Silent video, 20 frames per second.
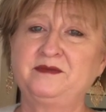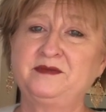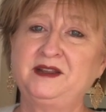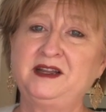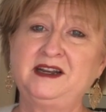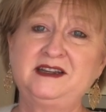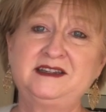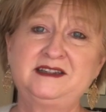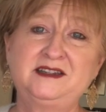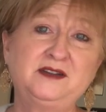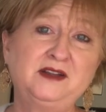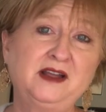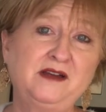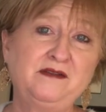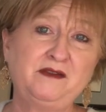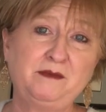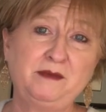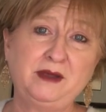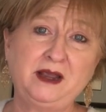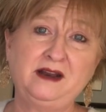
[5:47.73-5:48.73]
And I still
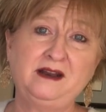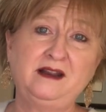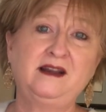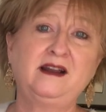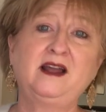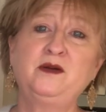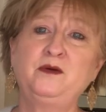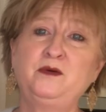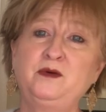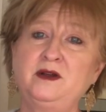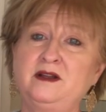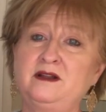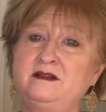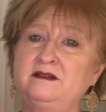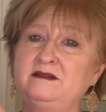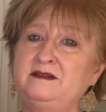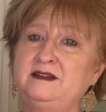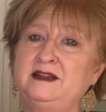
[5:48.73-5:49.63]
haven't made it. I will.